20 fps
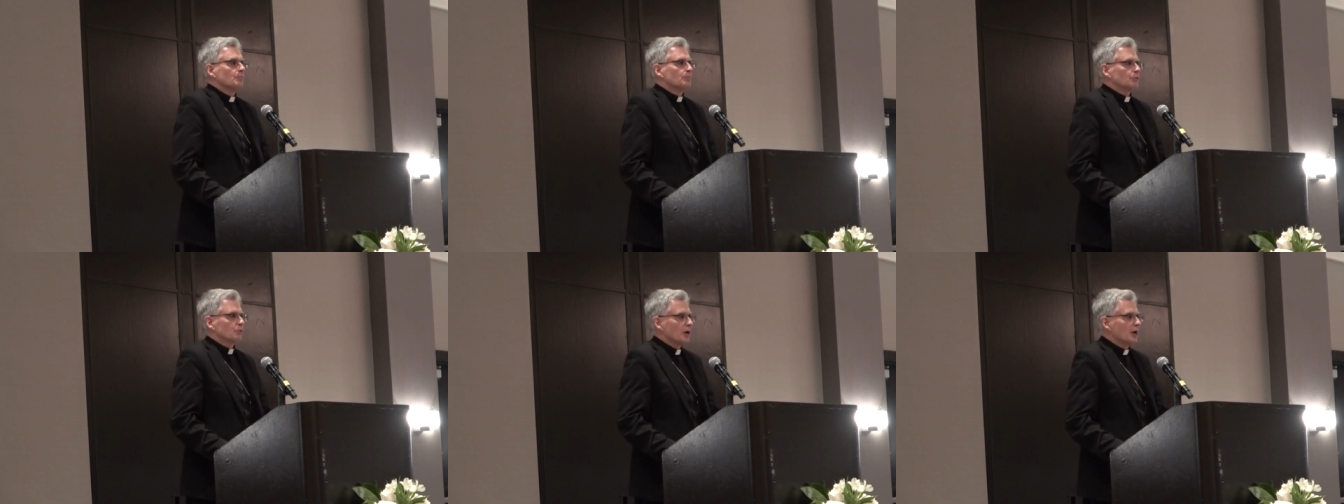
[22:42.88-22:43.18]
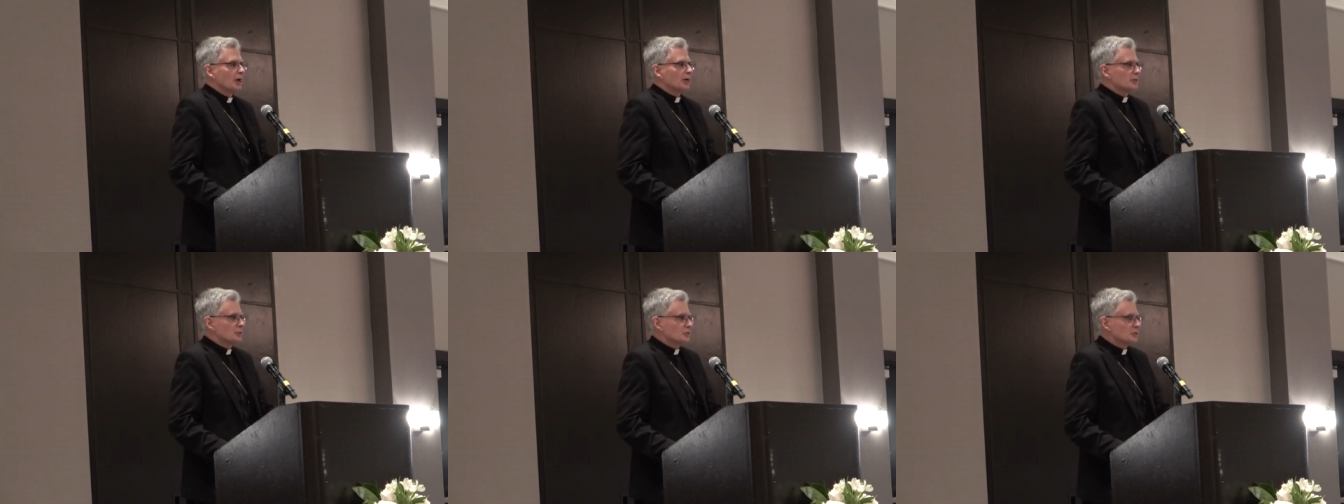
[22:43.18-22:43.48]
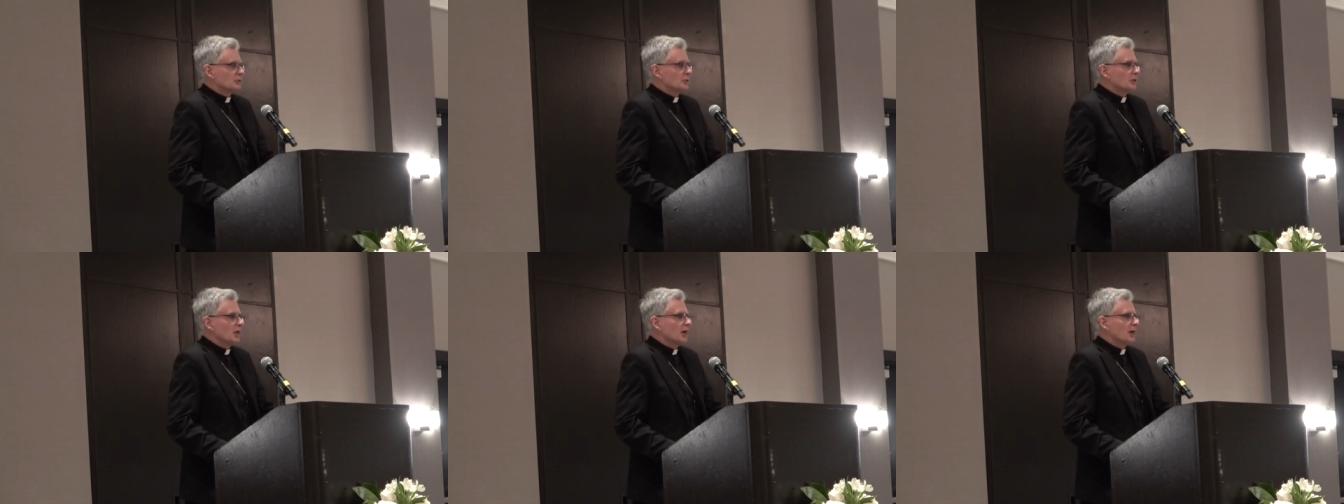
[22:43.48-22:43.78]
Pride
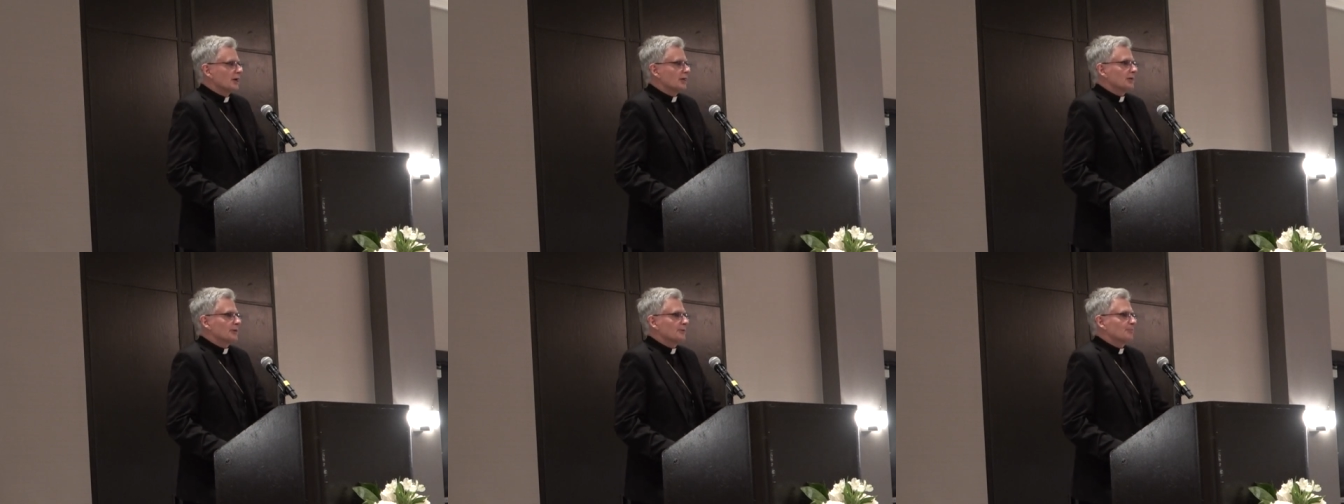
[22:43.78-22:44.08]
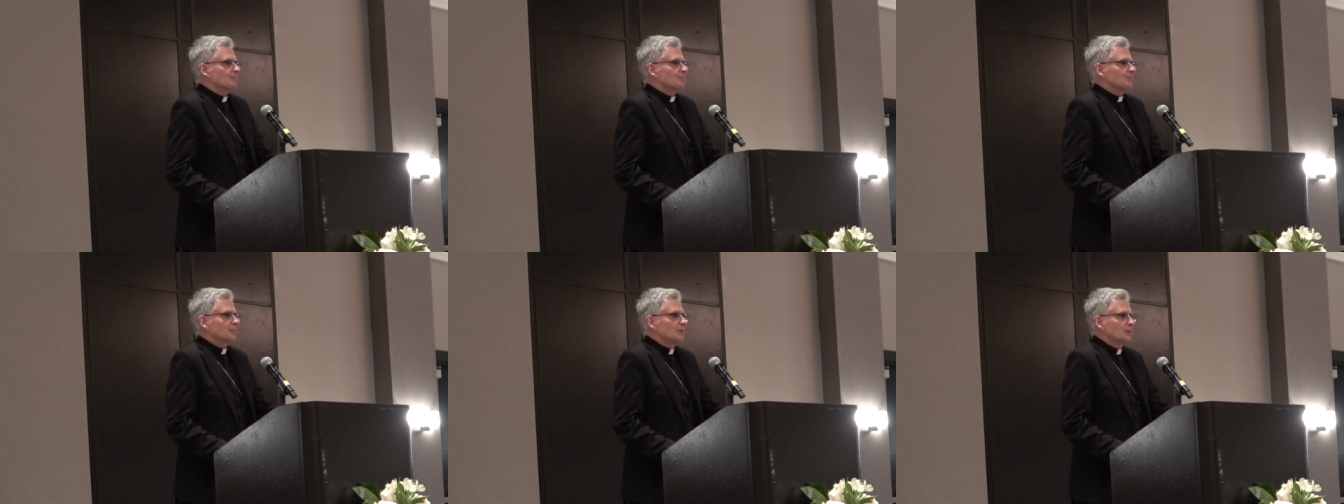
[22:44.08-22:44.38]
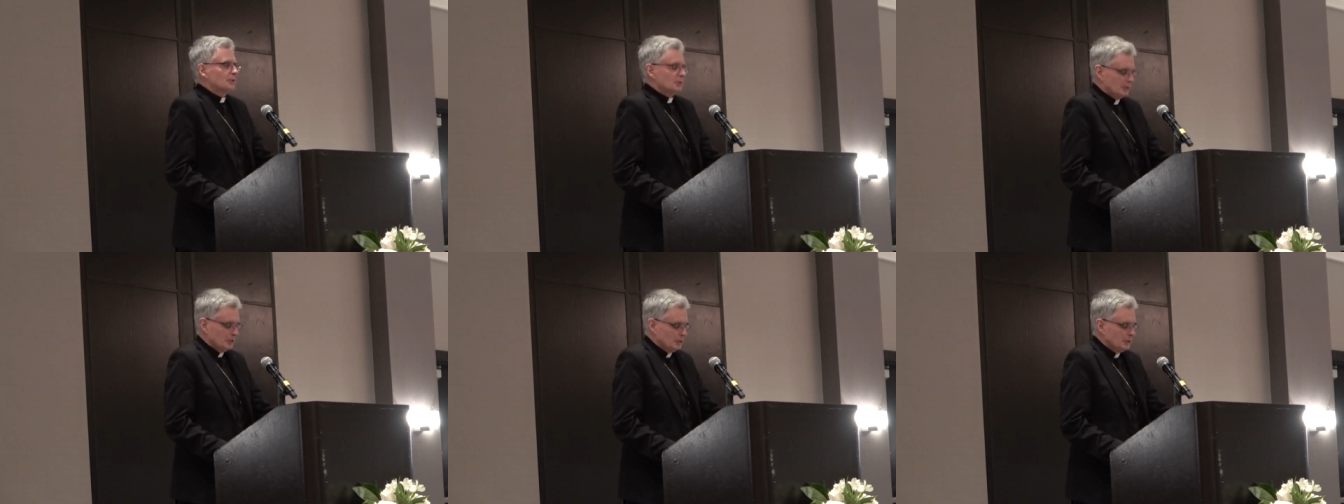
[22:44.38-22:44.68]
is a lie.
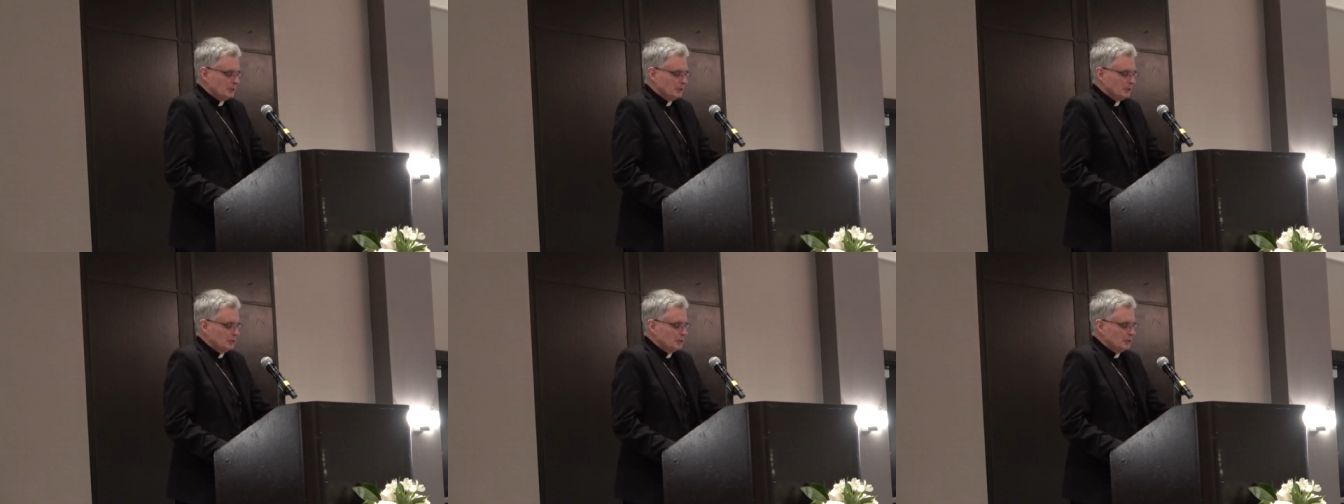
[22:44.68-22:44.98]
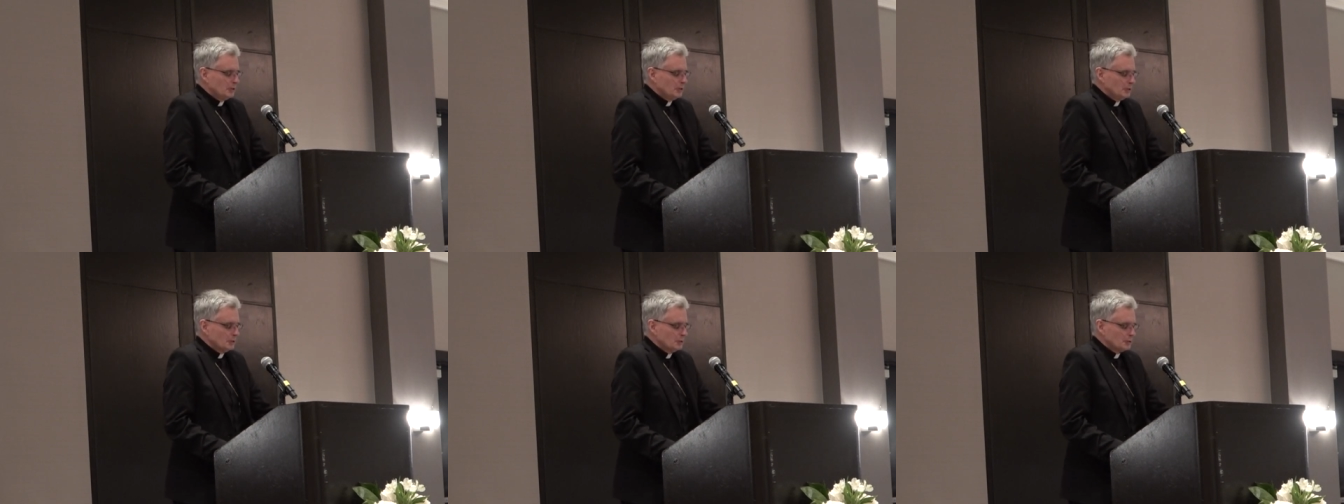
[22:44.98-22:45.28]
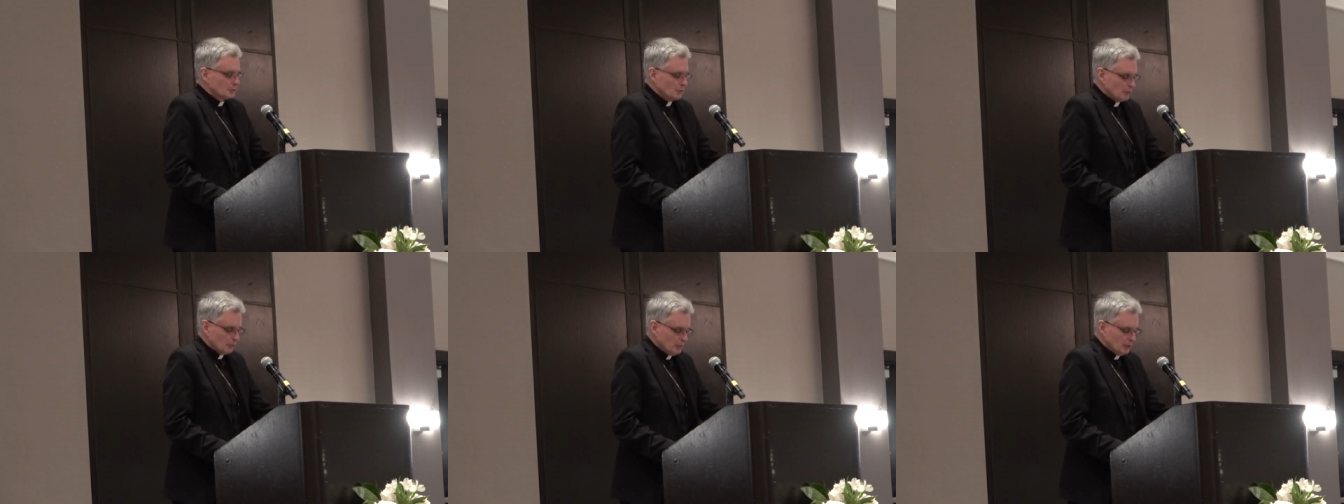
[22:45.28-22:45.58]

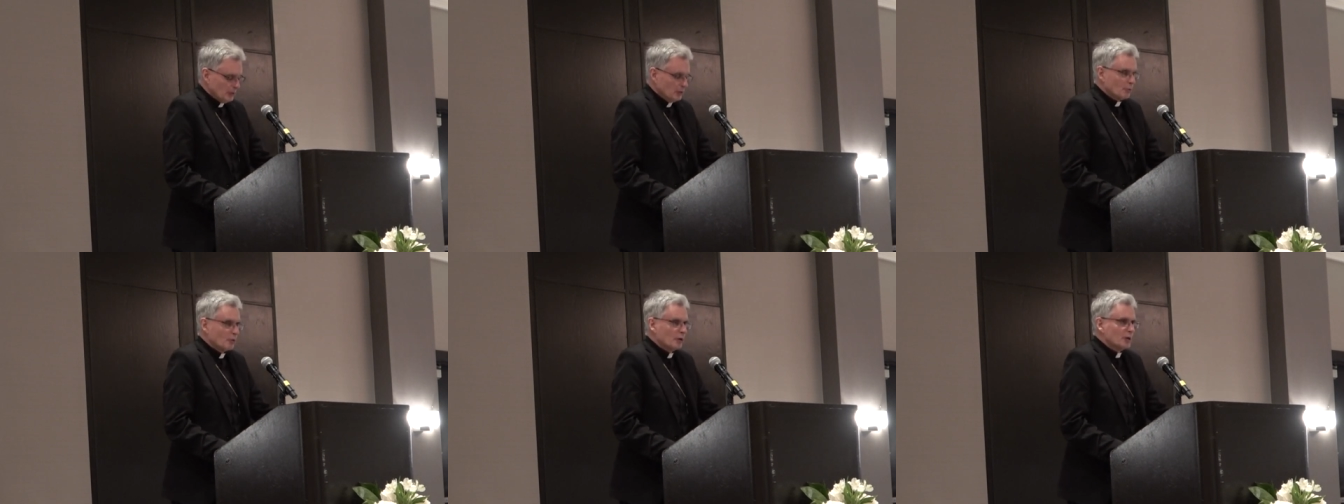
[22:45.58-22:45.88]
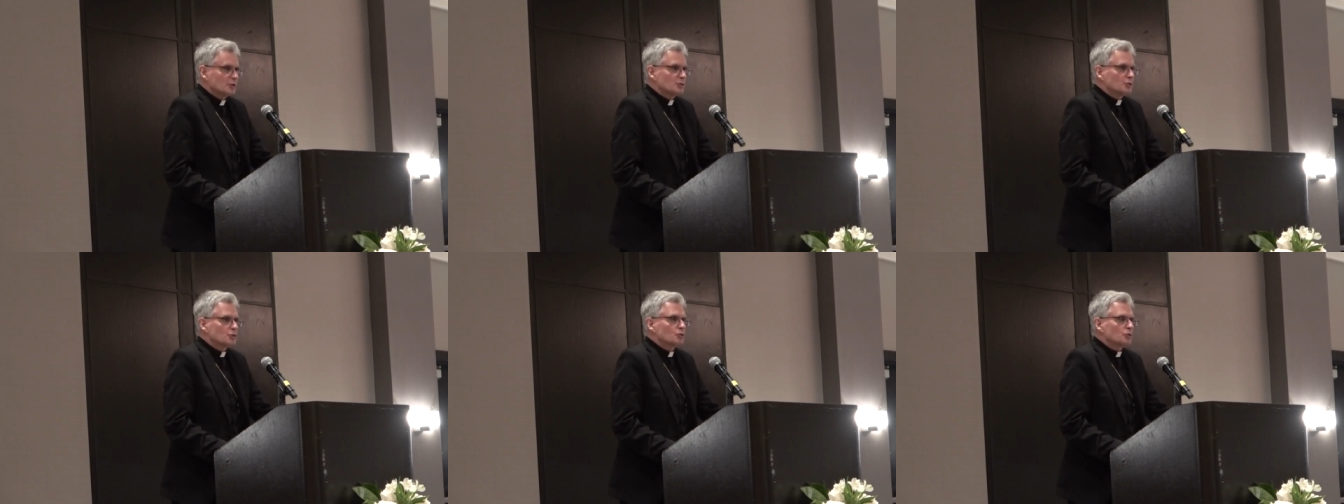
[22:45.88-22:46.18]
So in many ways,